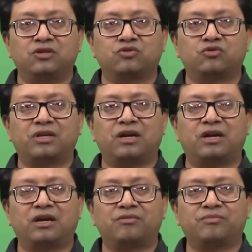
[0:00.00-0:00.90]
So, there
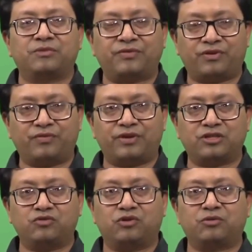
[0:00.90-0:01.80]
are different
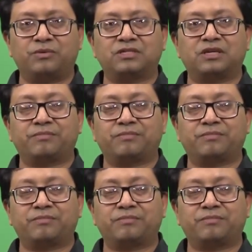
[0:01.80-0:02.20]
ways. You want to basically